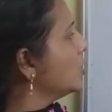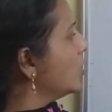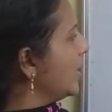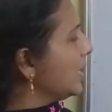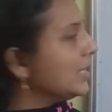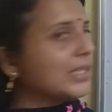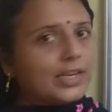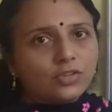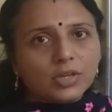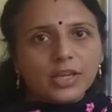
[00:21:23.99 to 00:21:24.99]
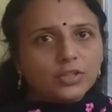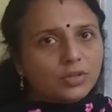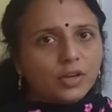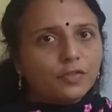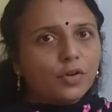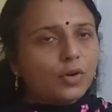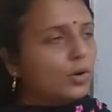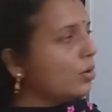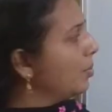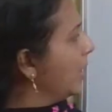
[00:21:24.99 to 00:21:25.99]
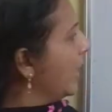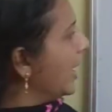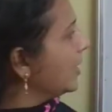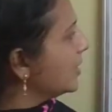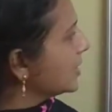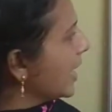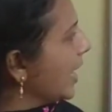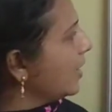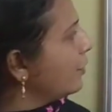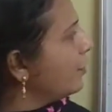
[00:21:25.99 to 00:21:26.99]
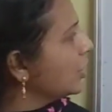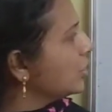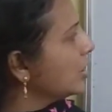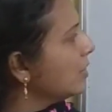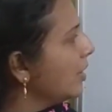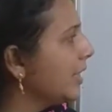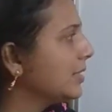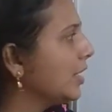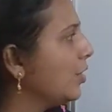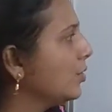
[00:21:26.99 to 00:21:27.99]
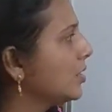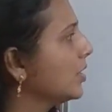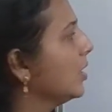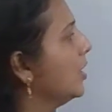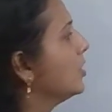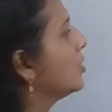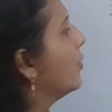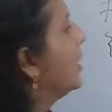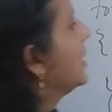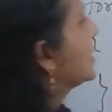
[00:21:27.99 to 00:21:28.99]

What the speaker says: So it is entering into the for loop, and the scanf function executes. So when